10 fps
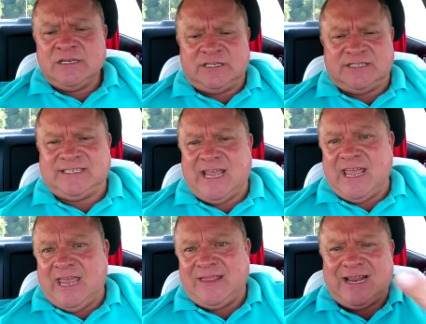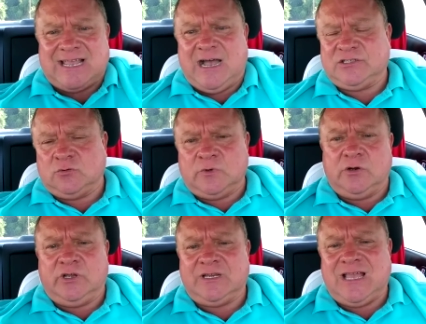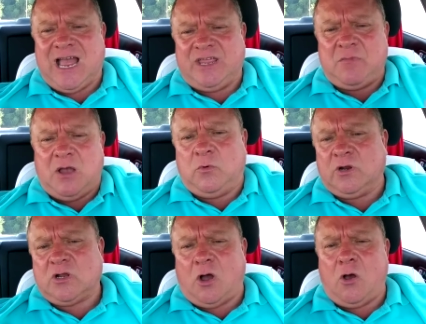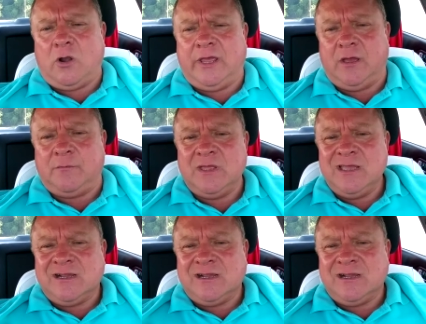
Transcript: to say, hey, that guy's a real good guy? You might want to call him.